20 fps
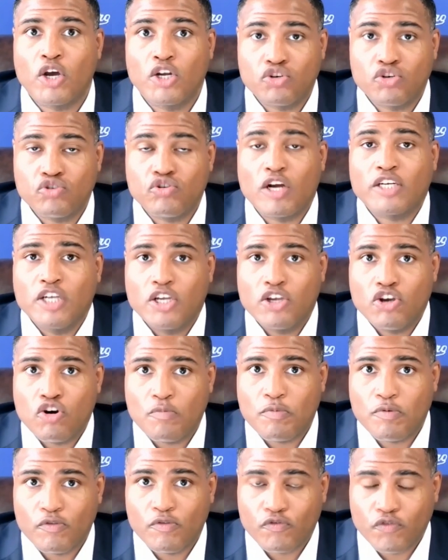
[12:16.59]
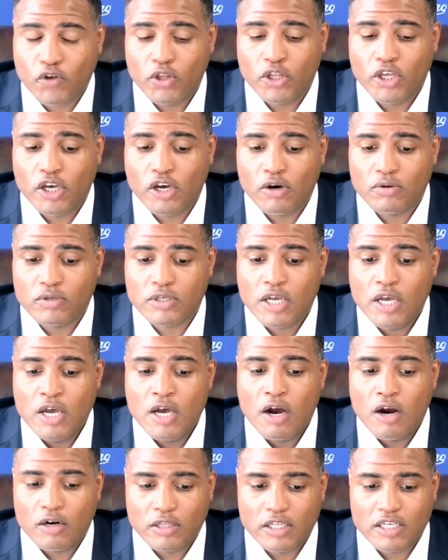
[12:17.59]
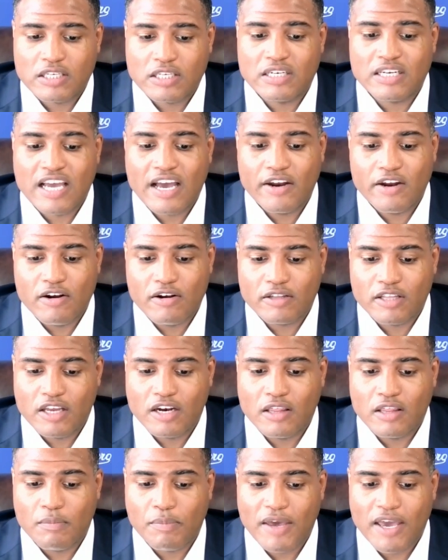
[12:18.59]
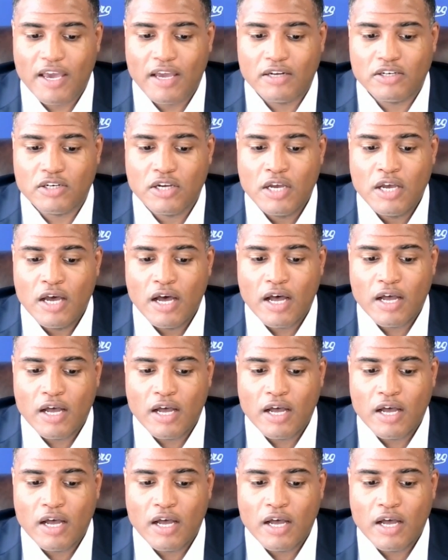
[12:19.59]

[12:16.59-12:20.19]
constructing your portfolios are listed down here at the end of the page.